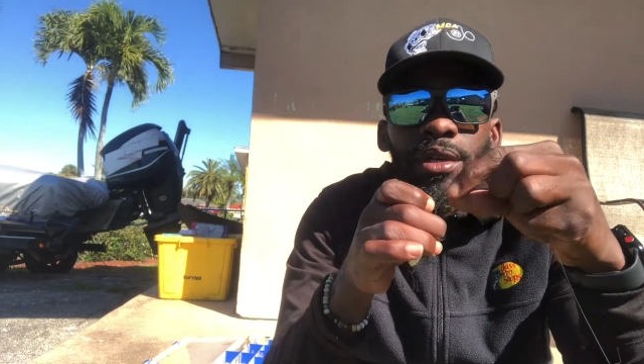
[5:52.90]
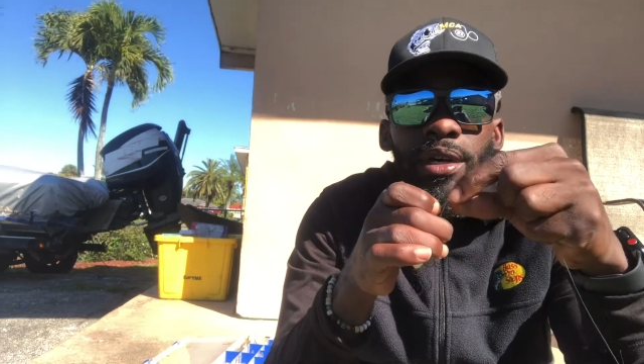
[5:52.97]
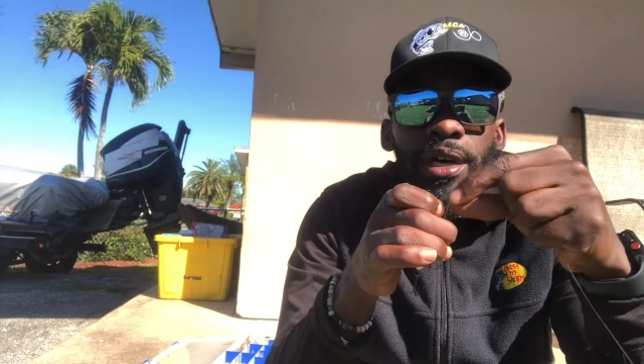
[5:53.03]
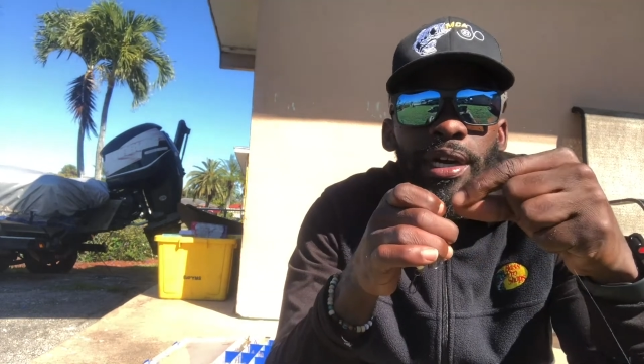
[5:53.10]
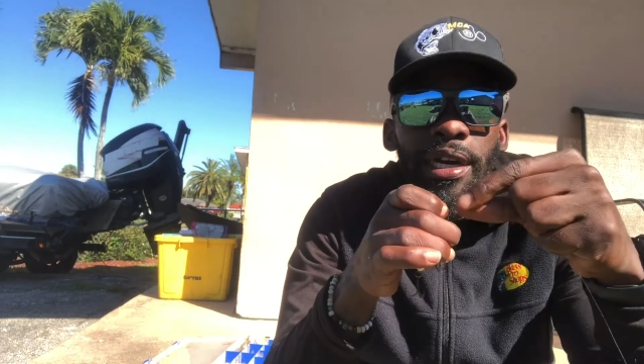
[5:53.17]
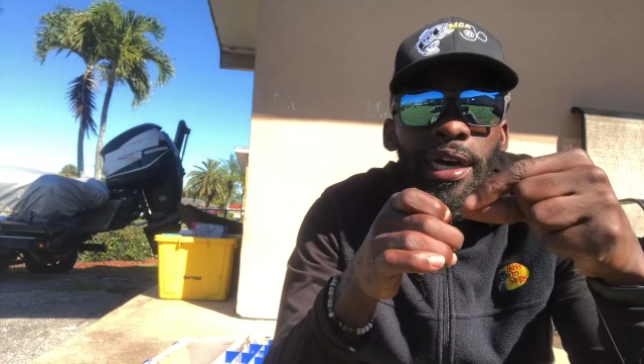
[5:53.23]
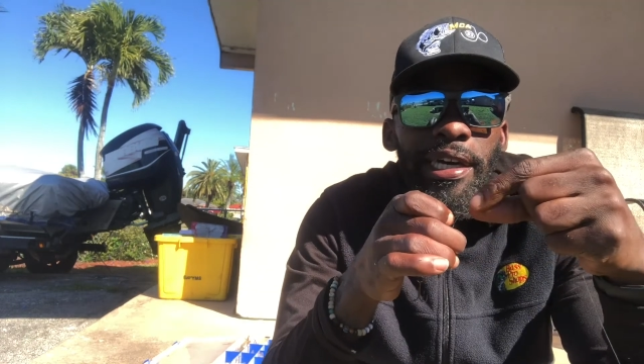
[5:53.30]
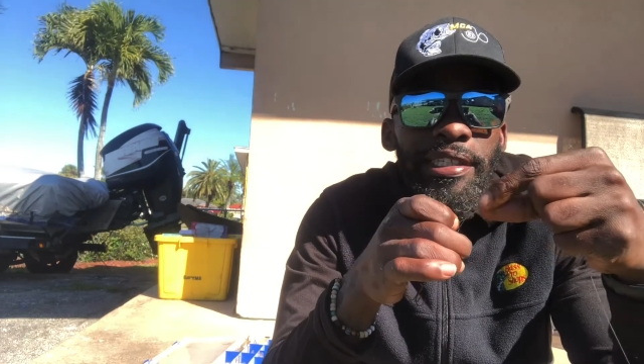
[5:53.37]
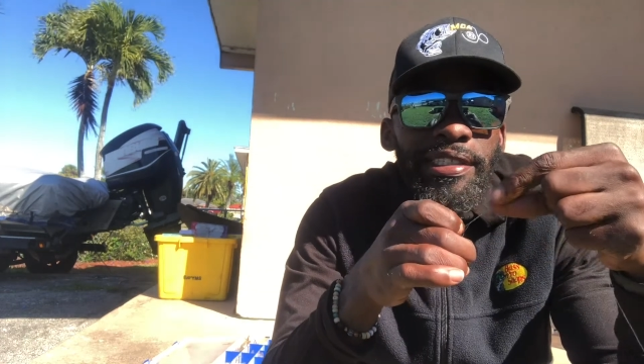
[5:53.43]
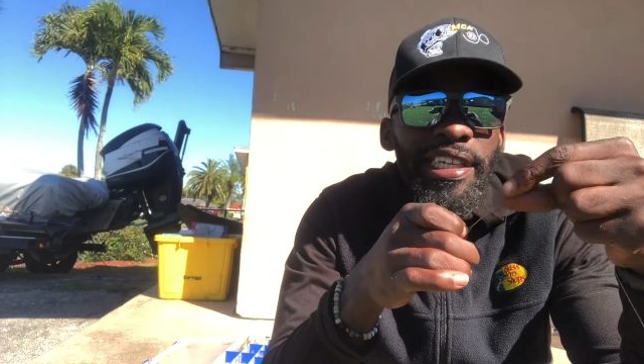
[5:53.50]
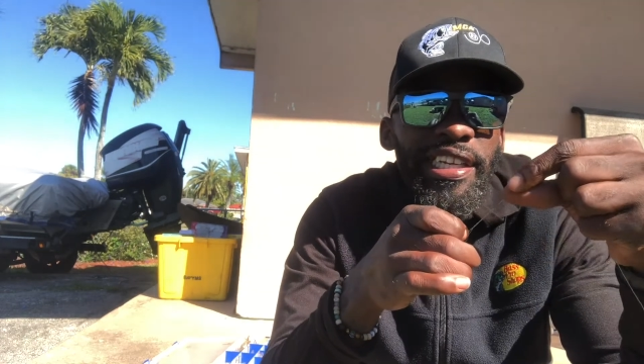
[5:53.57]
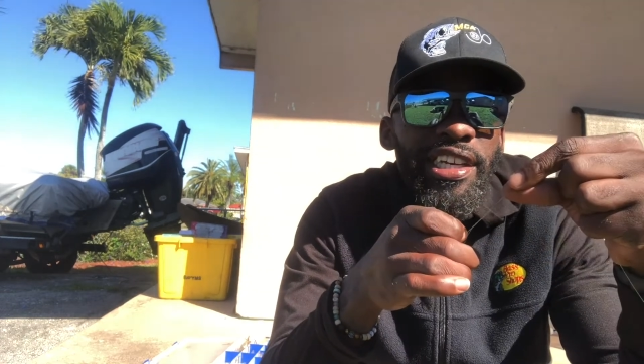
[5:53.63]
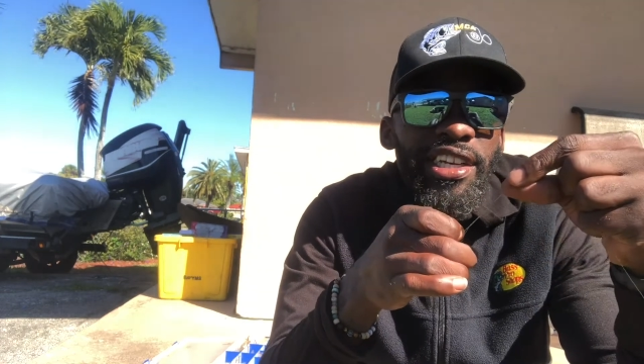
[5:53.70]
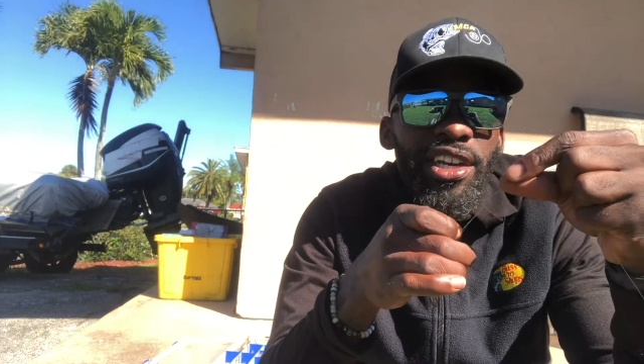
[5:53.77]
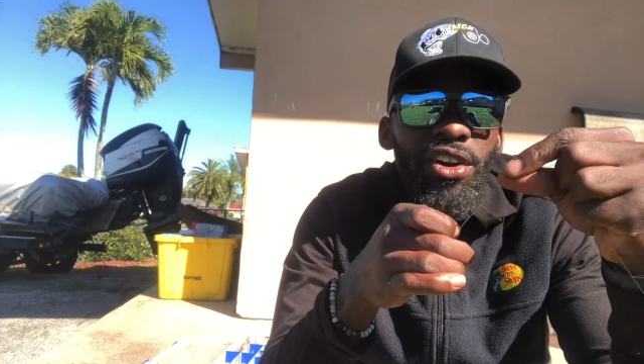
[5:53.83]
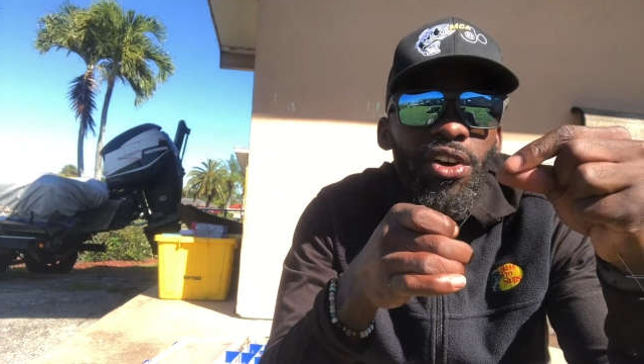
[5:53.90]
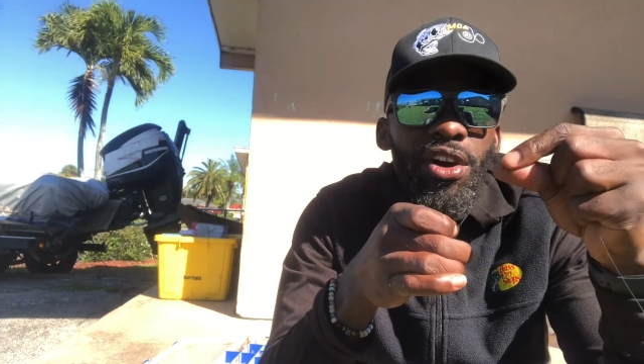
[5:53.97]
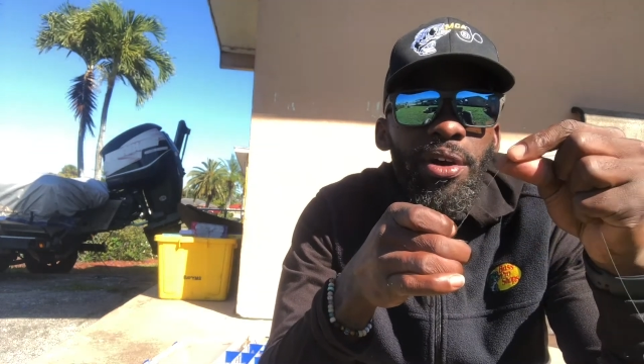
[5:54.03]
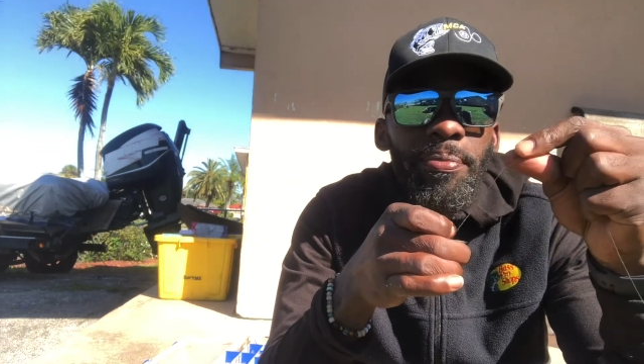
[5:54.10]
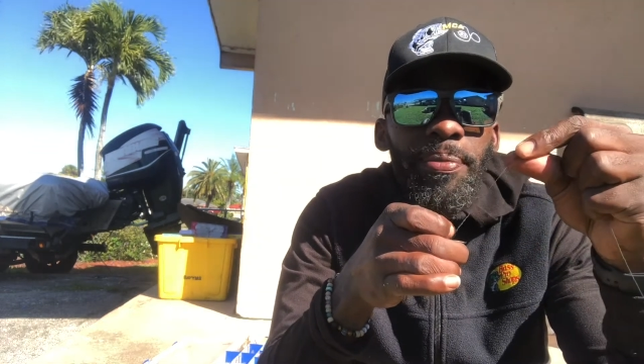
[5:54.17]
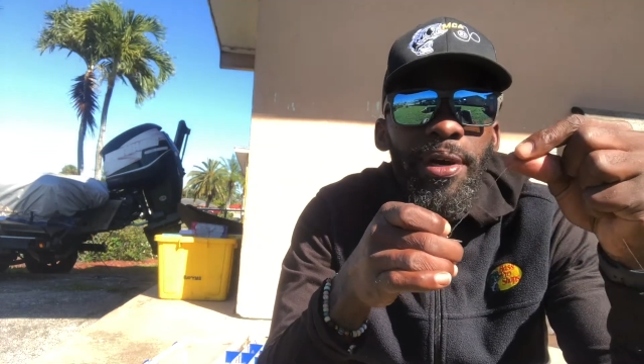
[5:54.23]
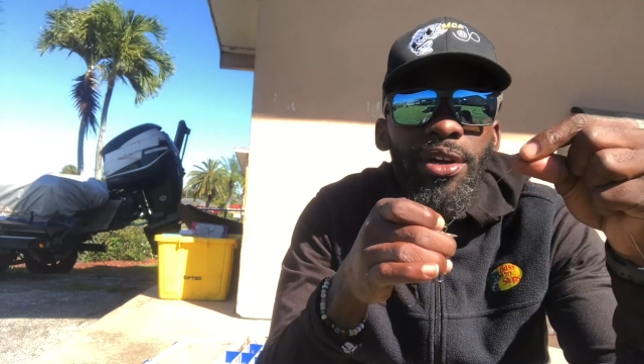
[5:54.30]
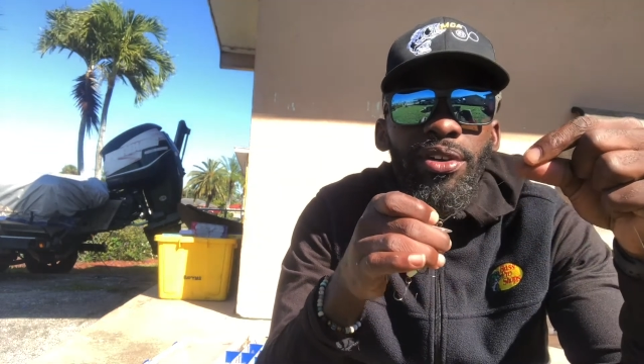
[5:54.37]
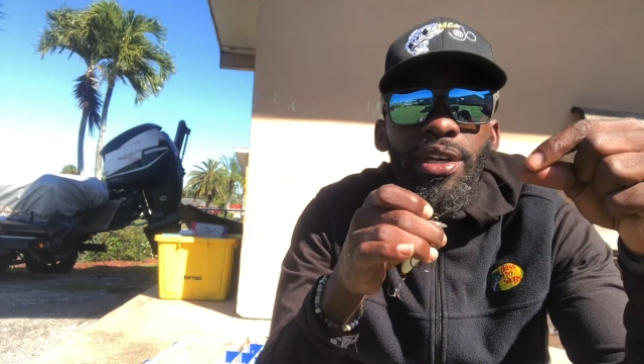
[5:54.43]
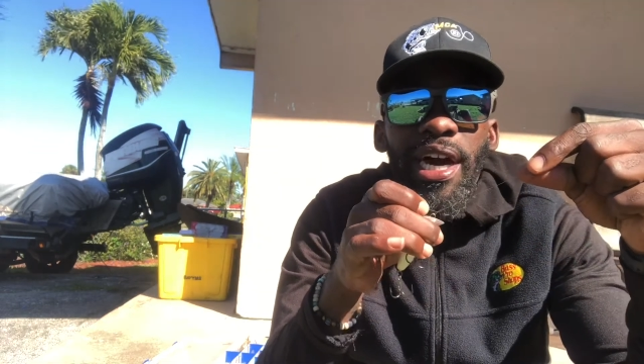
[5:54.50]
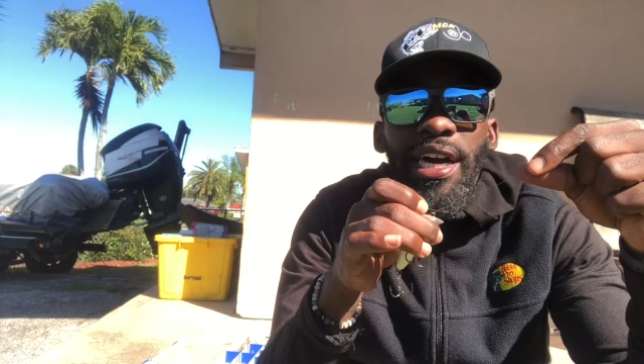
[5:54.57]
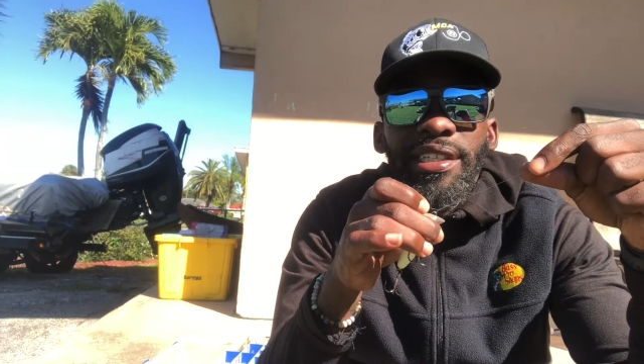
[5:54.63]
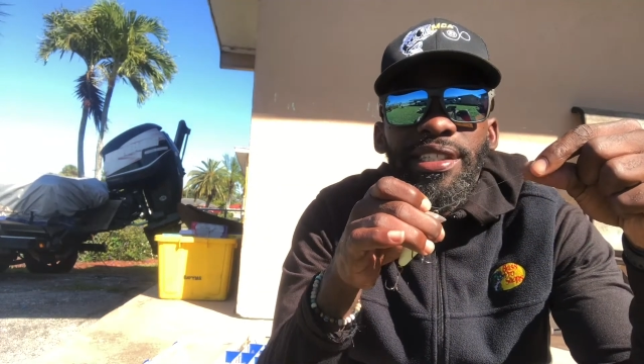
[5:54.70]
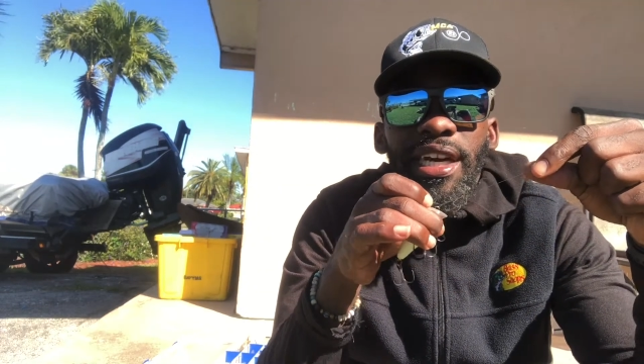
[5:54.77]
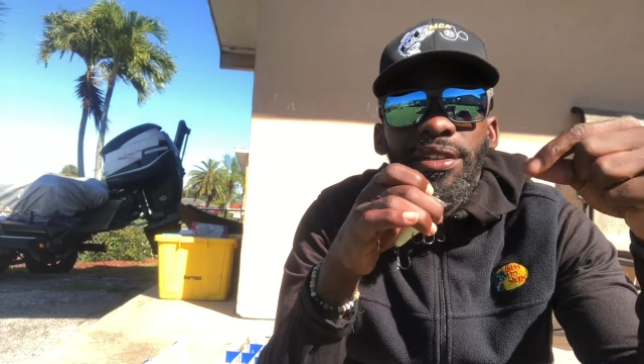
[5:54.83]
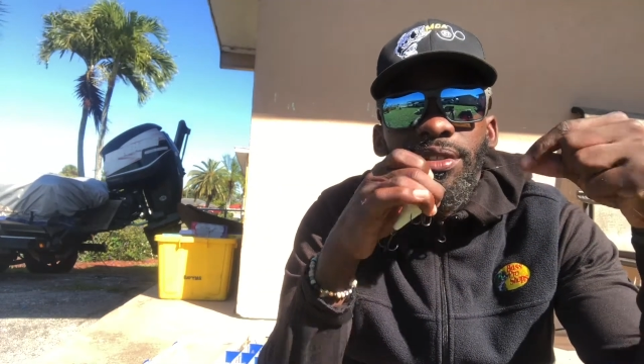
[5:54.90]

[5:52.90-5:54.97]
and I ain't saying that there aren't better knots out